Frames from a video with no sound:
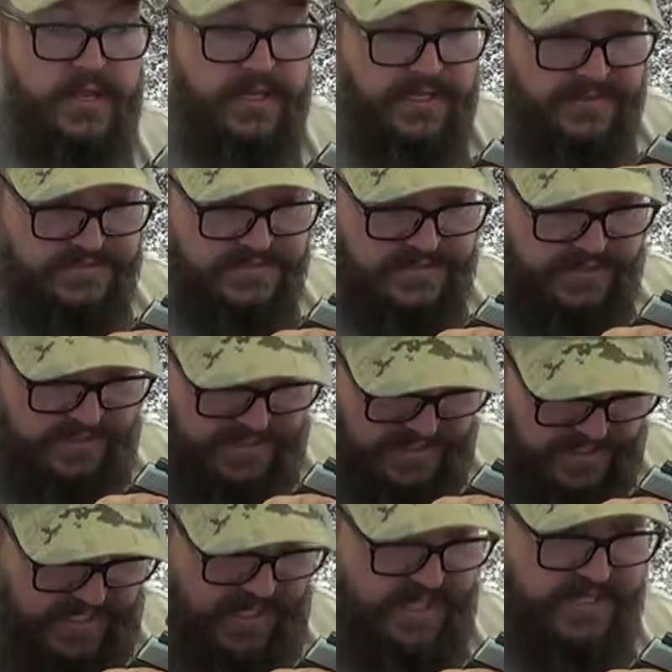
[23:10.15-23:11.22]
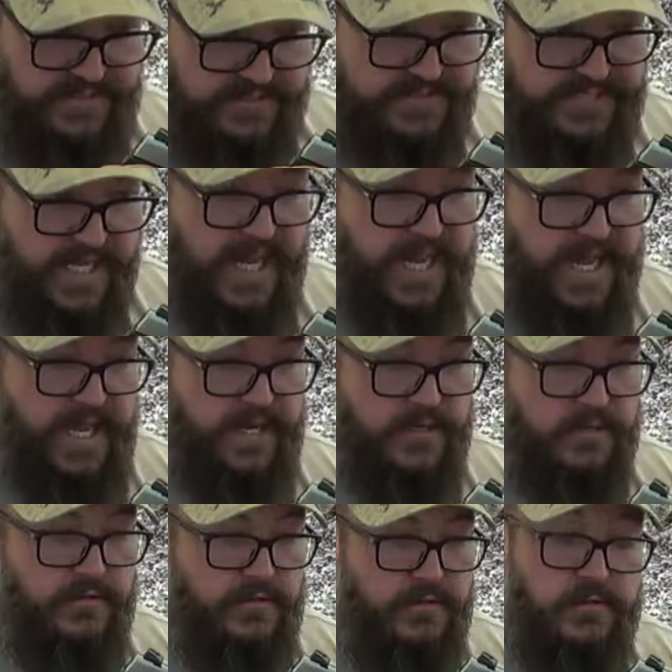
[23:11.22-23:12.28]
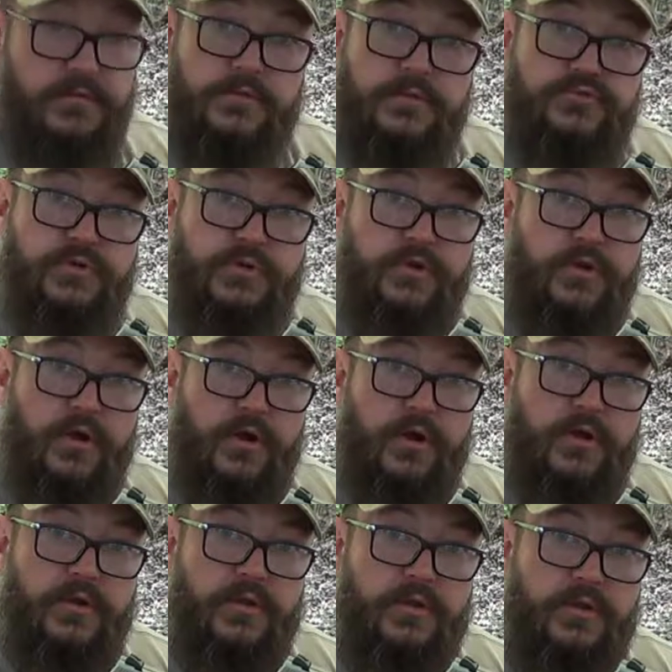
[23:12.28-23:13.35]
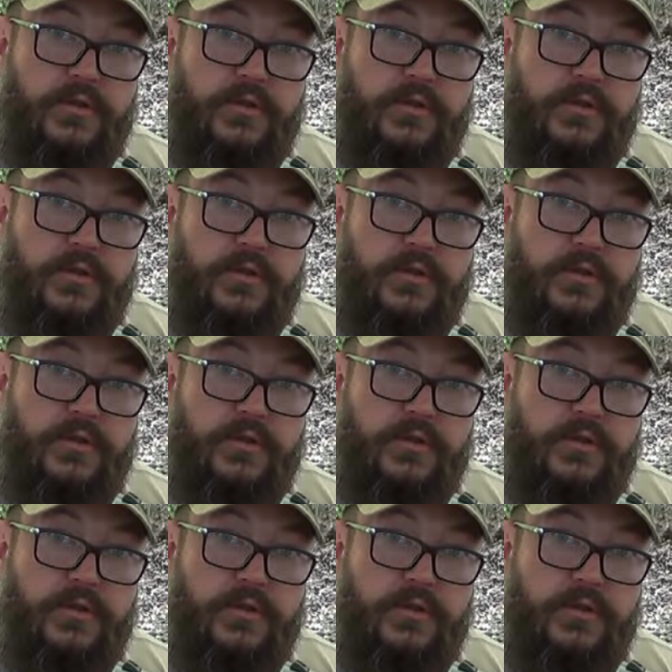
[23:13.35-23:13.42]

is inside the trigger guard,